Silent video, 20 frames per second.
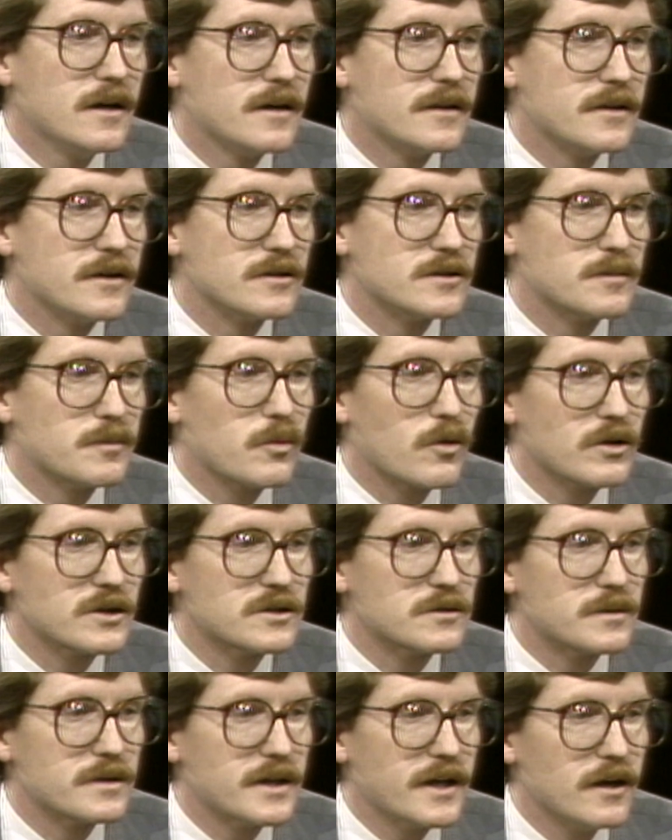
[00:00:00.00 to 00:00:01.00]
there's a
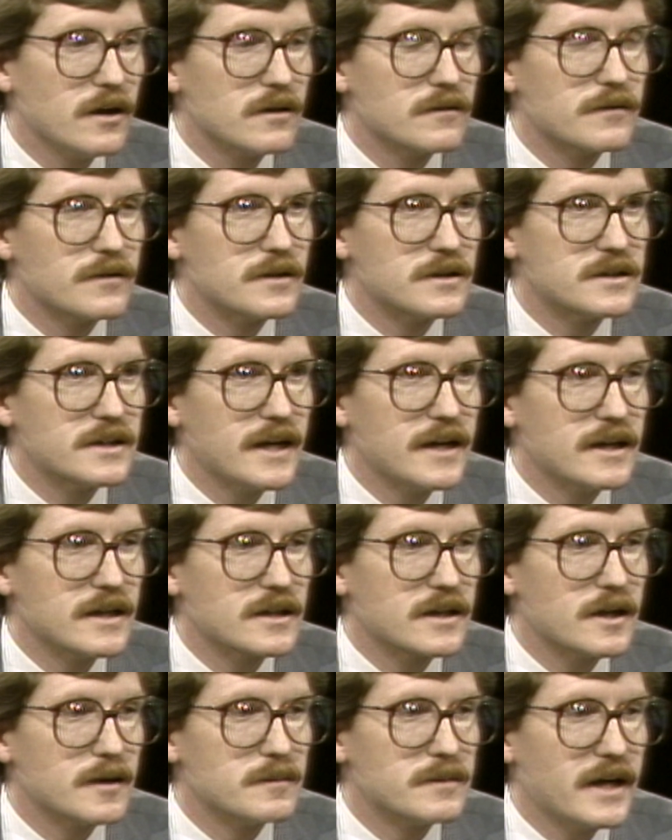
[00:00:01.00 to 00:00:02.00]
portion withheld for the state income